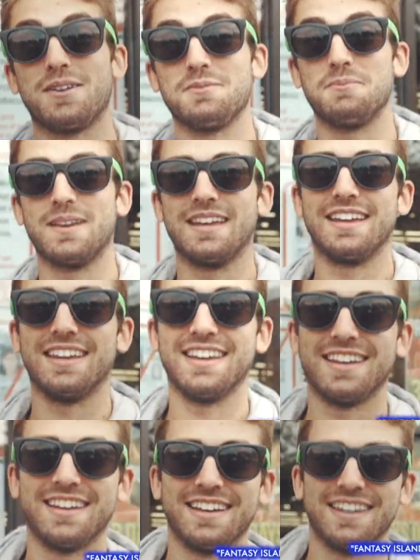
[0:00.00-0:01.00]

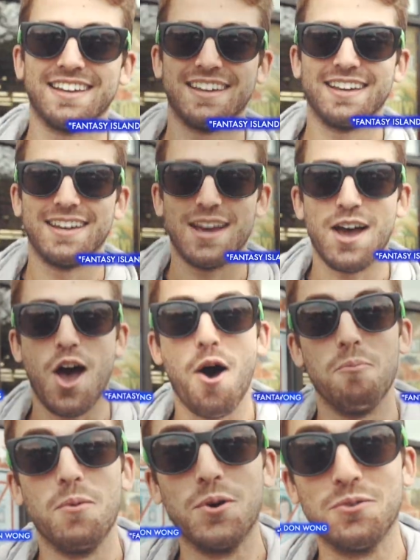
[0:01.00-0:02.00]
shawty,
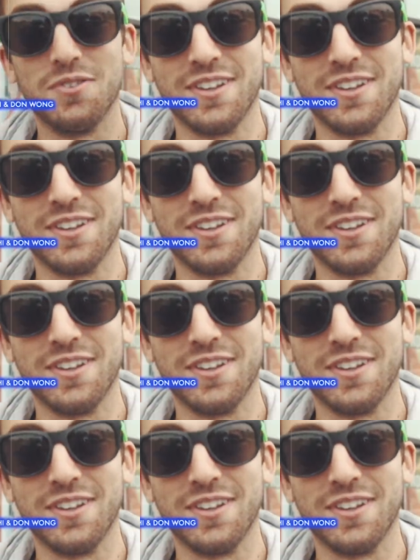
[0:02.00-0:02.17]
yeah. We could